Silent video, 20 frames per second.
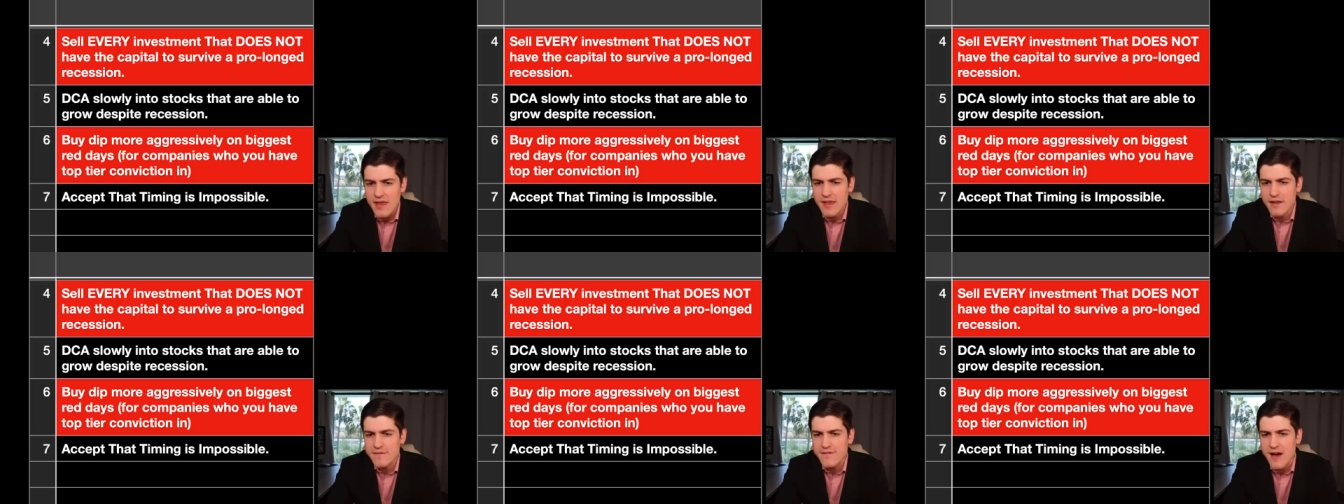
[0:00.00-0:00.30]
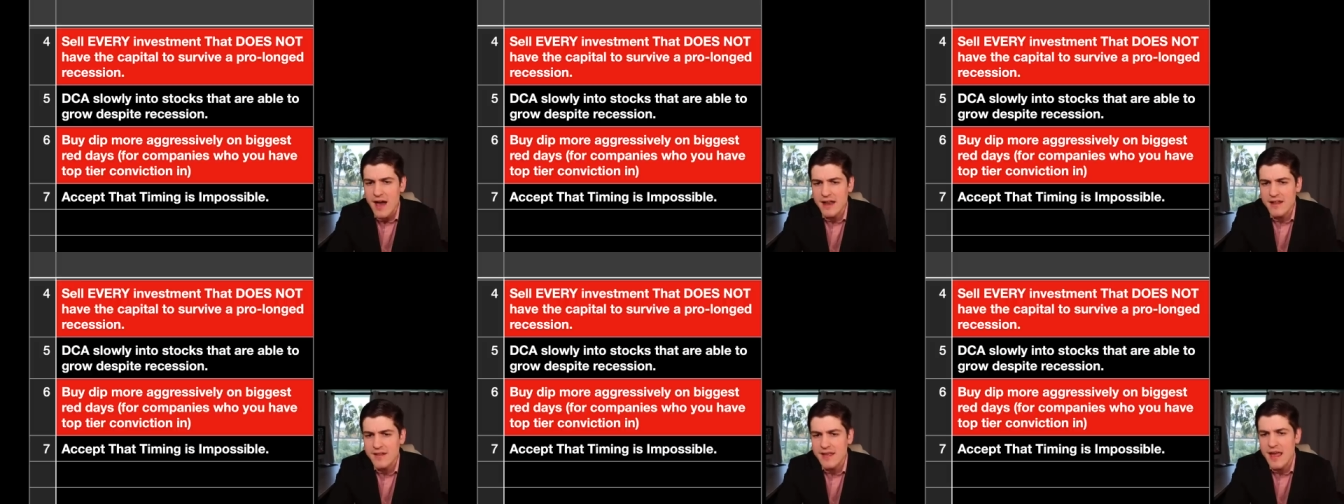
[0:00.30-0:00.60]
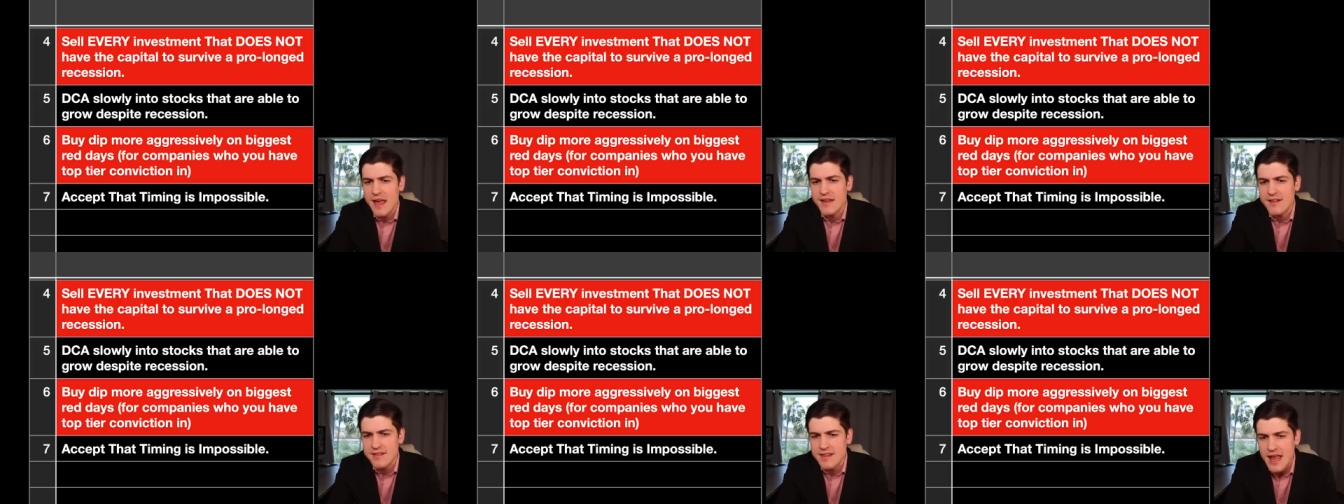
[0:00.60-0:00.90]
And then finally,
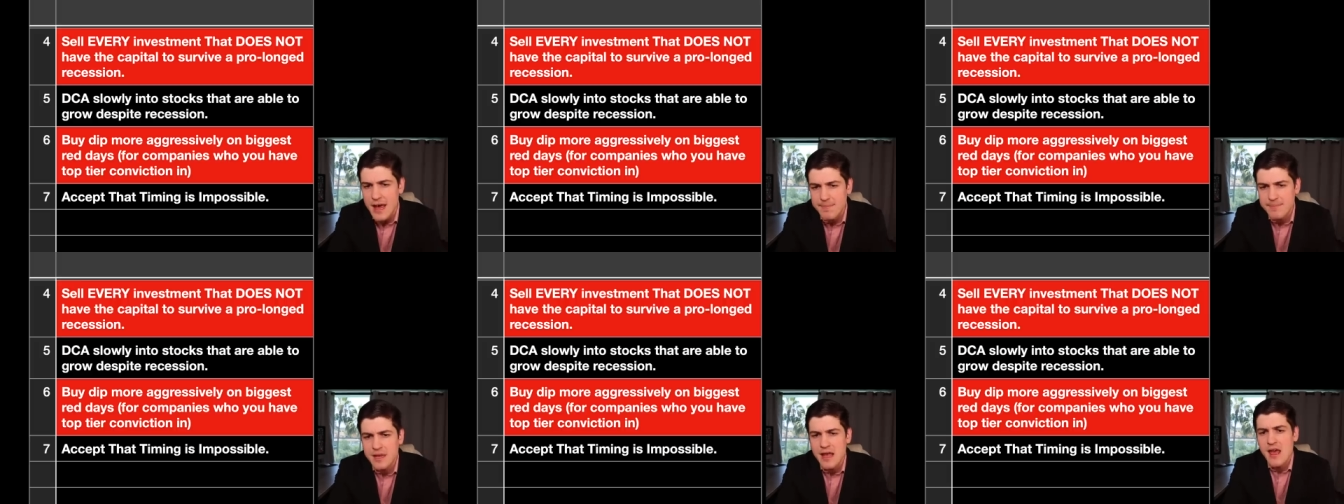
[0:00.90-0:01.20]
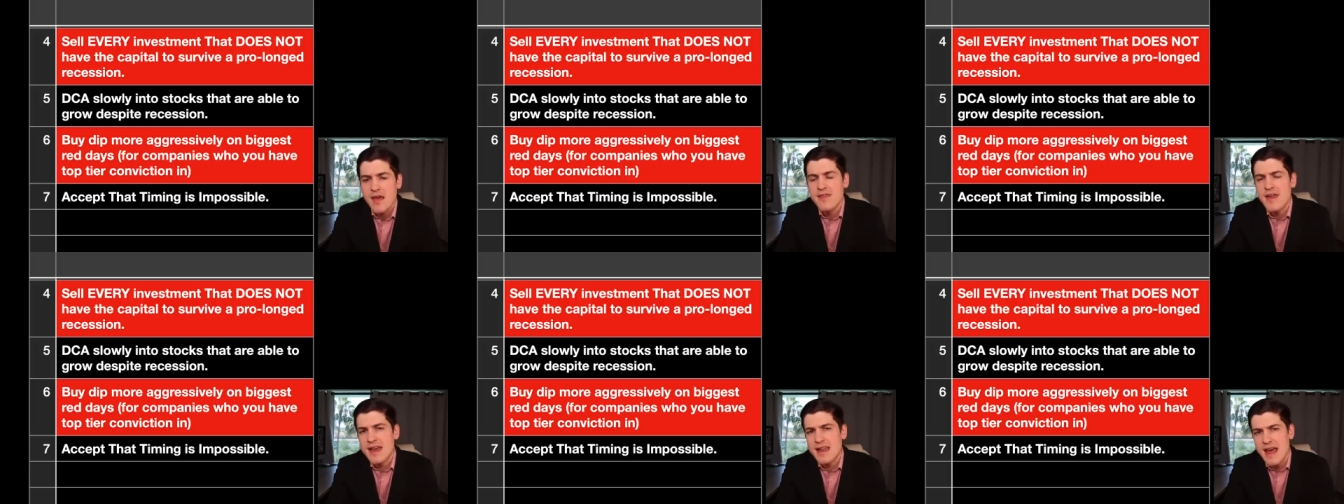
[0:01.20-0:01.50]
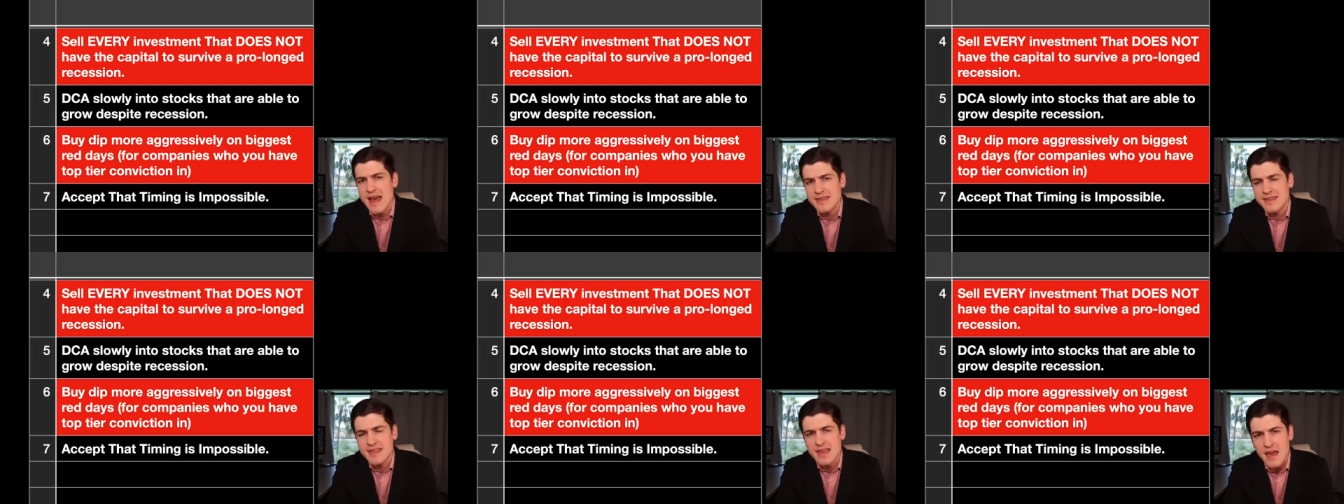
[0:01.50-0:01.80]
accept that
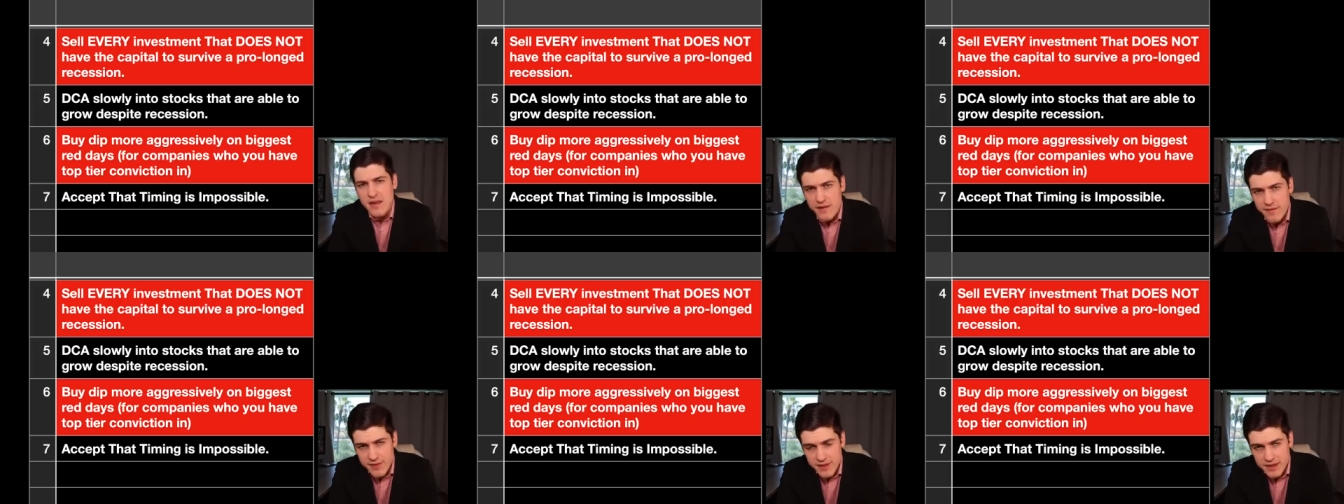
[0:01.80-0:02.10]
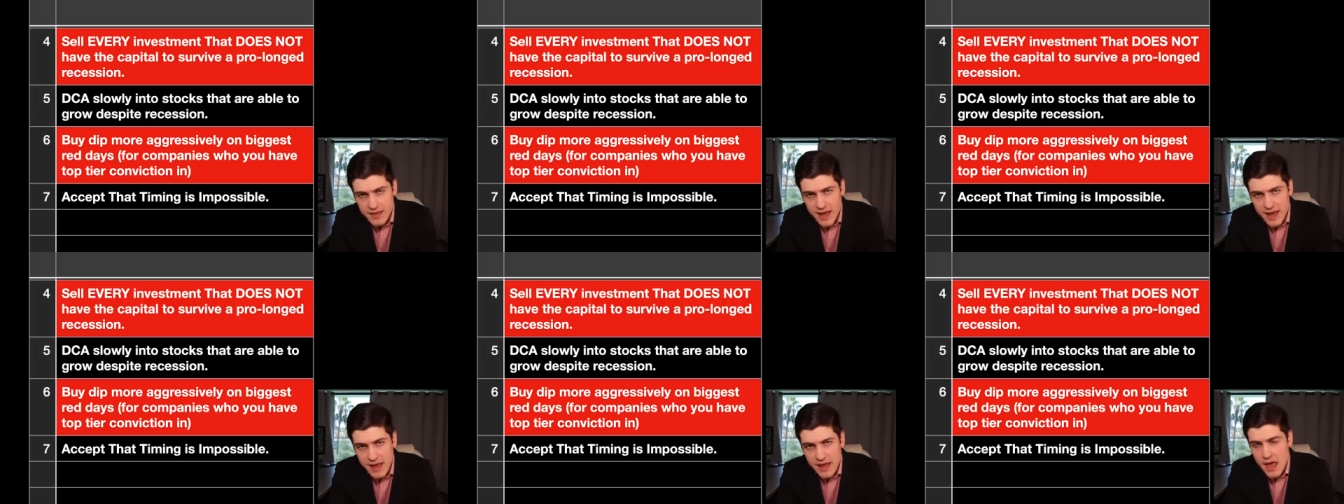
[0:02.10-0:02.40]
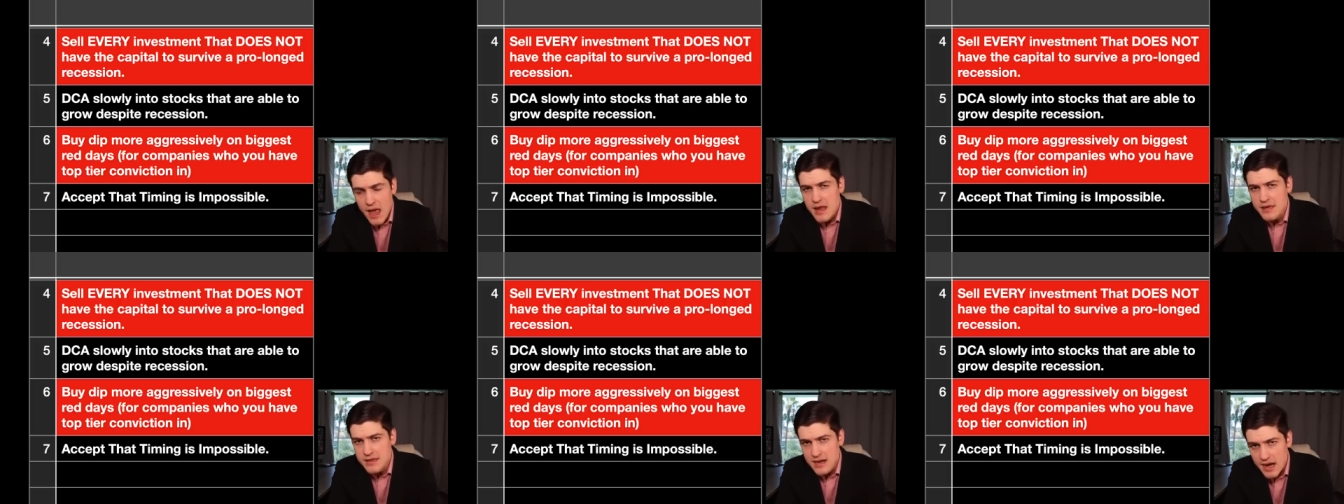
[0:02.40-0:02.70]
at the end of the
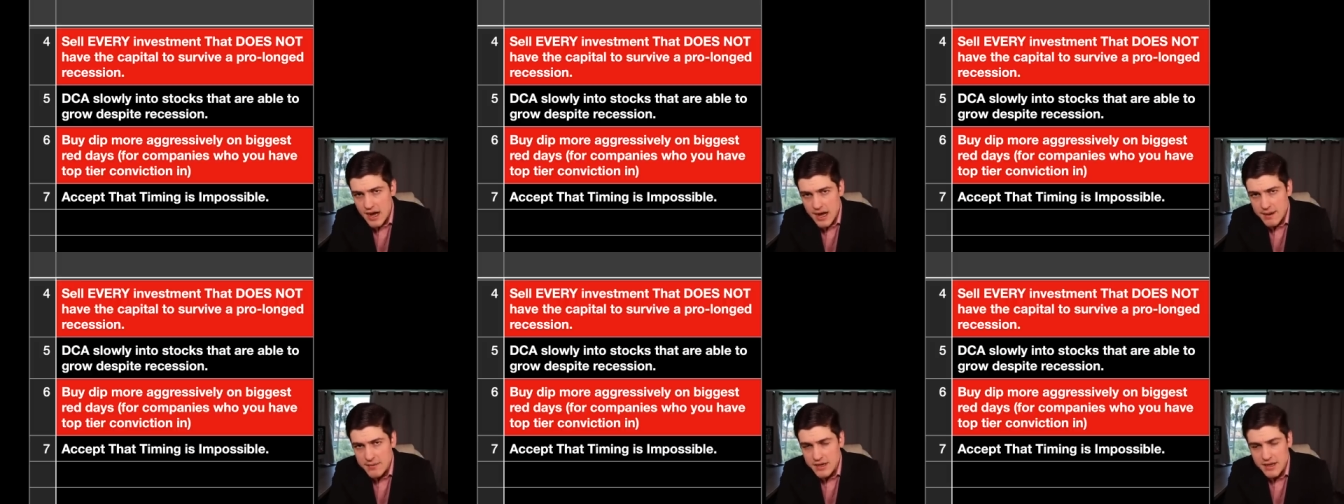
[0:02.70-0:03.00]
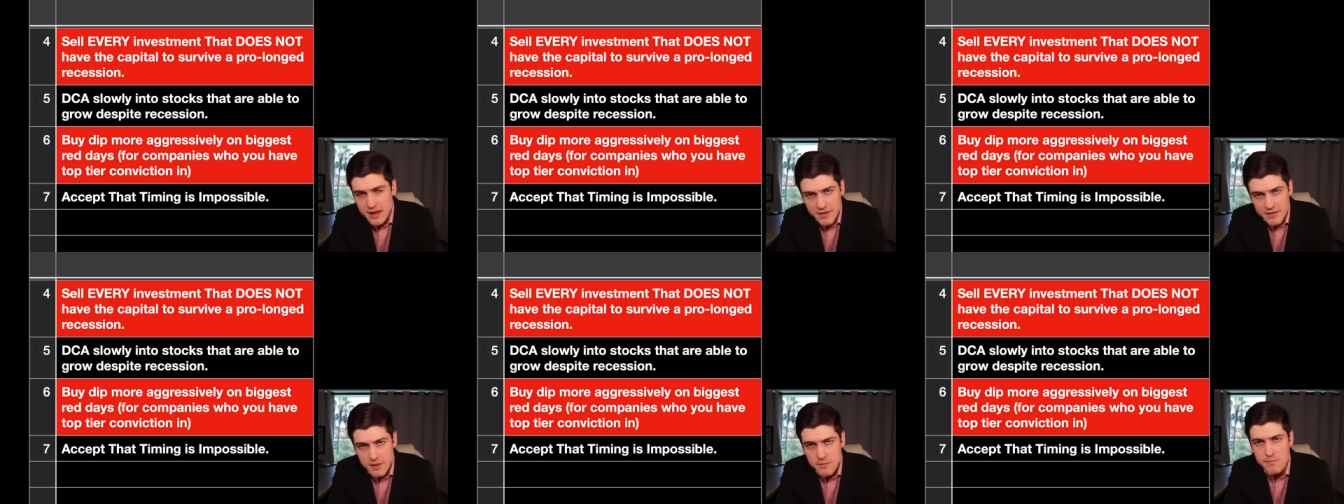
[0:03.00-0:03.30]
day, timing is